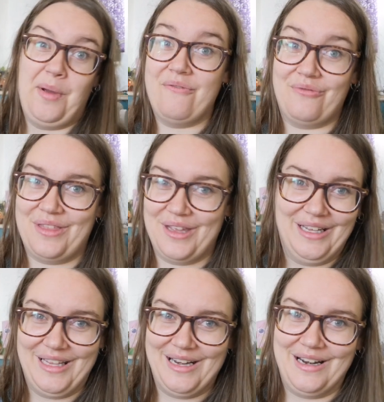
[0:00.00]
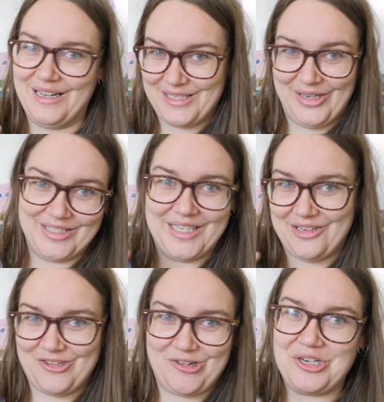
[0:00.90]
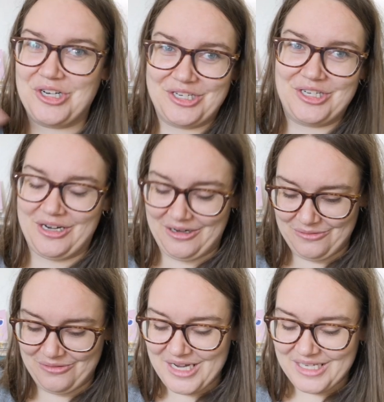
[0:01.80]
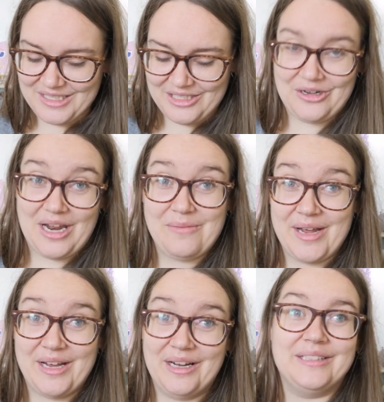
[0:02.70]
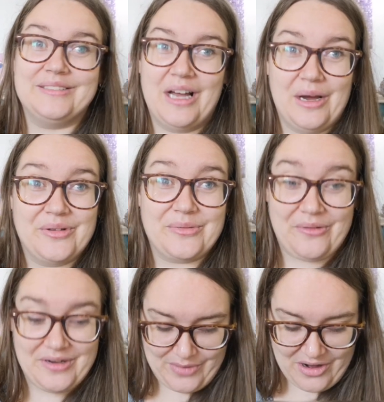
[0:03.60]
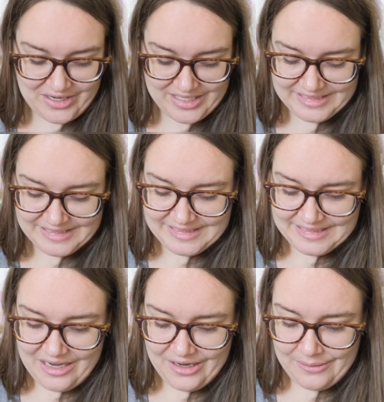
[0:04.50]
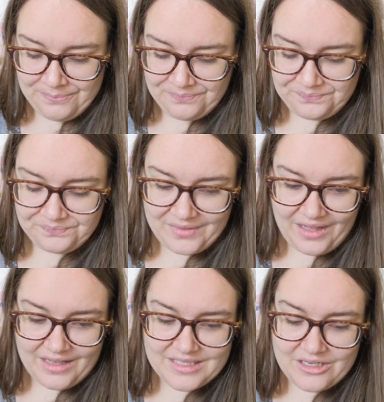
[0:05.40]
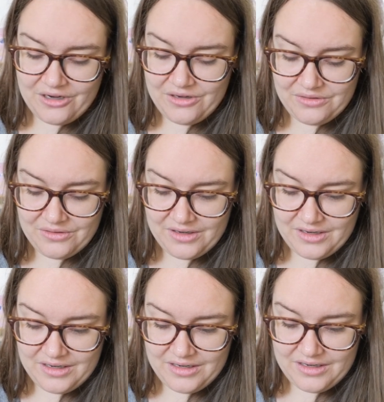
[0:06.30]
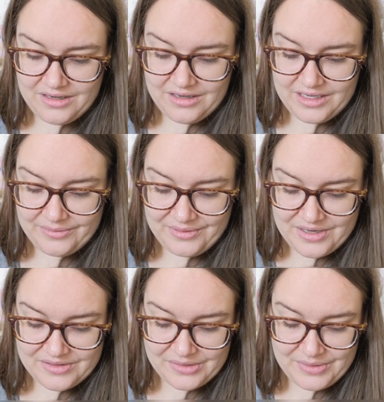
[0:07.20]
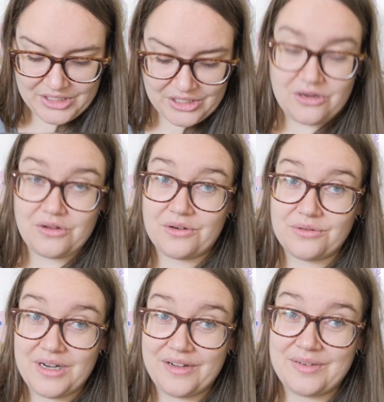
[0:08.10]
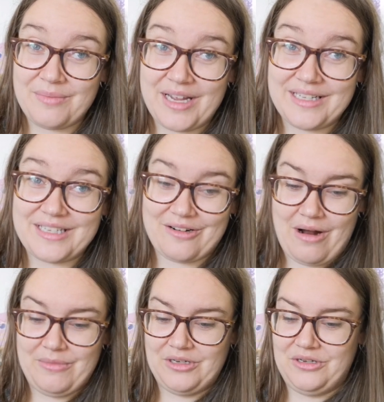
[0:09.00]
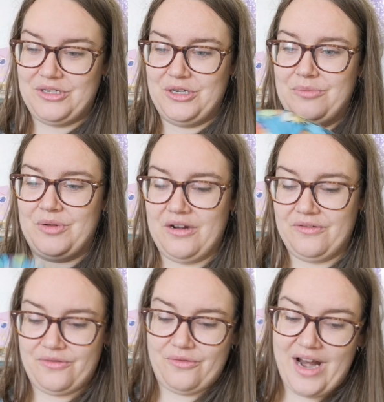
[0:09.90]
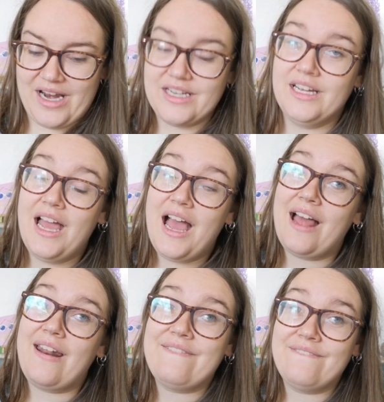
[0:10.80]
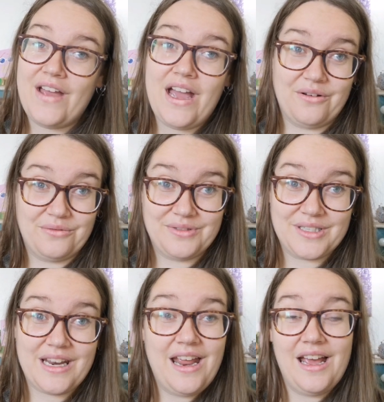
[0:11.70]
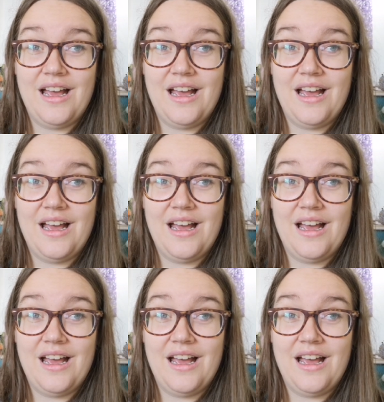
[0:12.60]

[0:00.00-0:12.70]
out about everything then, like sizing, instructions, you know, you name it. I, I was worried about it. Um, so I, I switched to Google after my Instagram and YouTube kind of foray, and I found